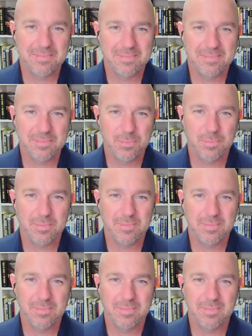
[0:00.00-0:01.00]

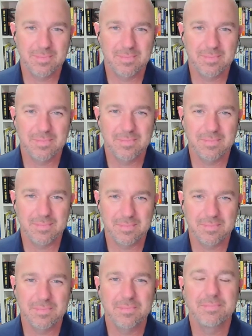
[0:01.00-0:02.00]

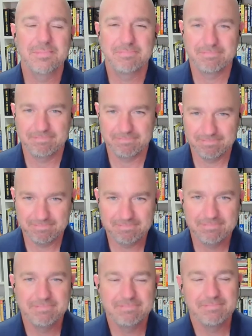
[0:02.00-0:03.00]

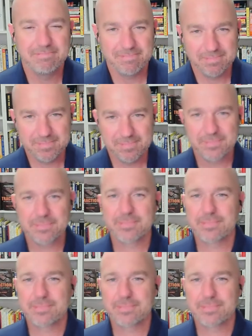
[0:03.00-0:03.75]
(not speaking)